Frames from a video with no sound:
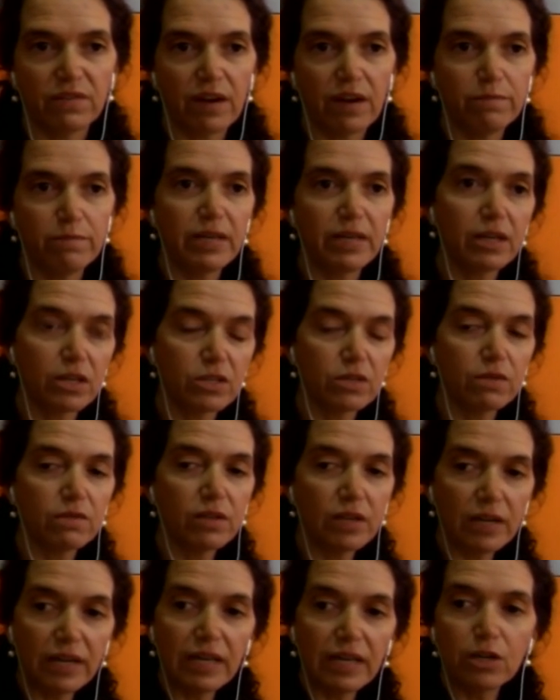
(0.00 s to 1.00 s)
because of the
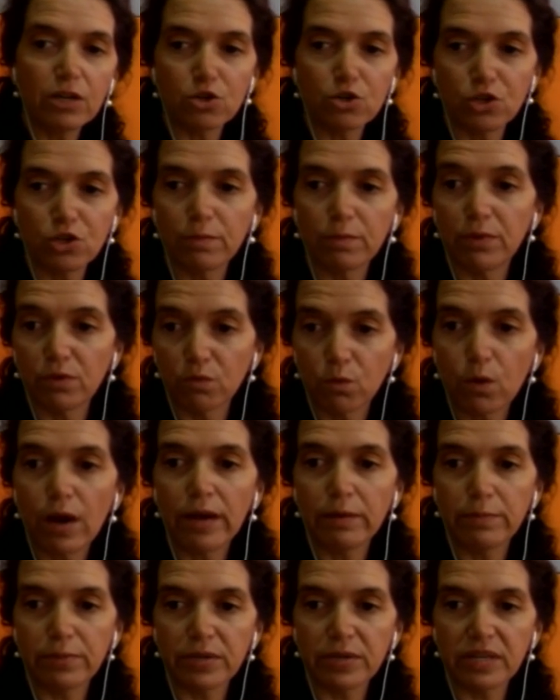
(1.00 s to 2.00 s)
leadership of
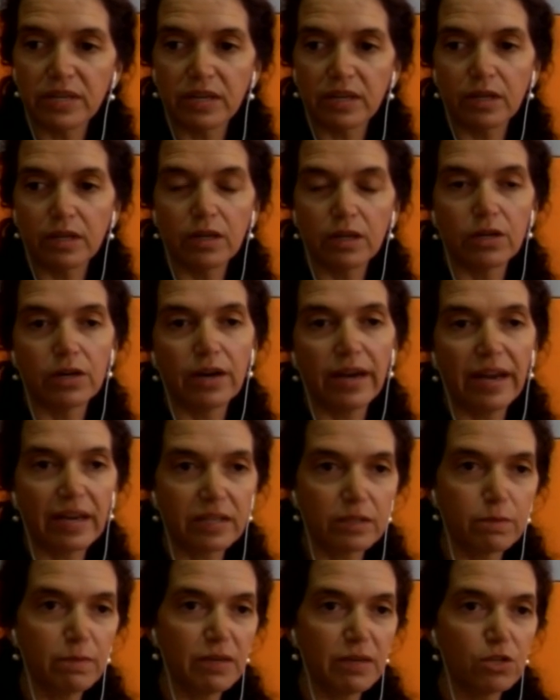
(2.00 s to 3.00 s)
one particular
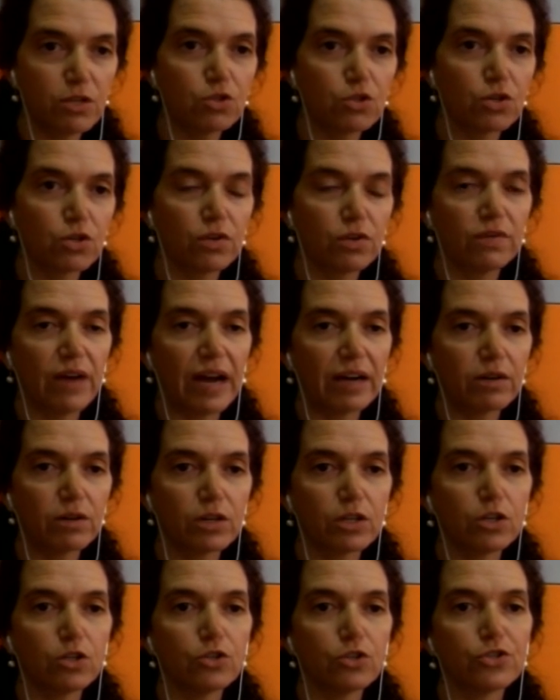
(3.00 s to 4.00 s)
ex-minister of
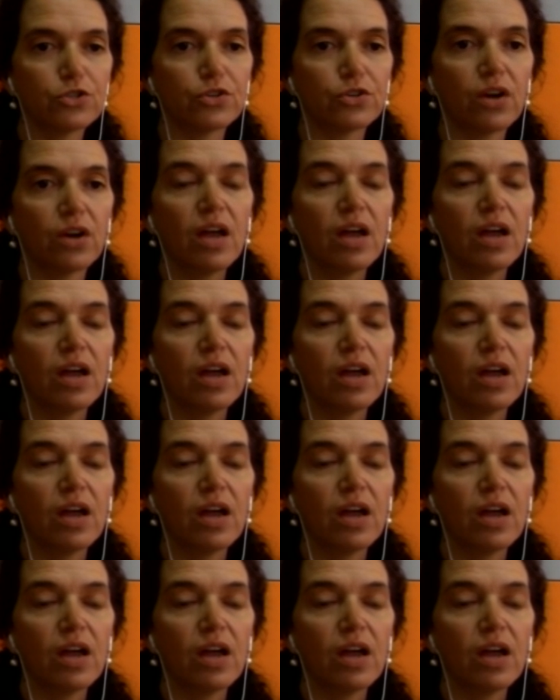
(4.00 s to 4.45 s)
agriculture,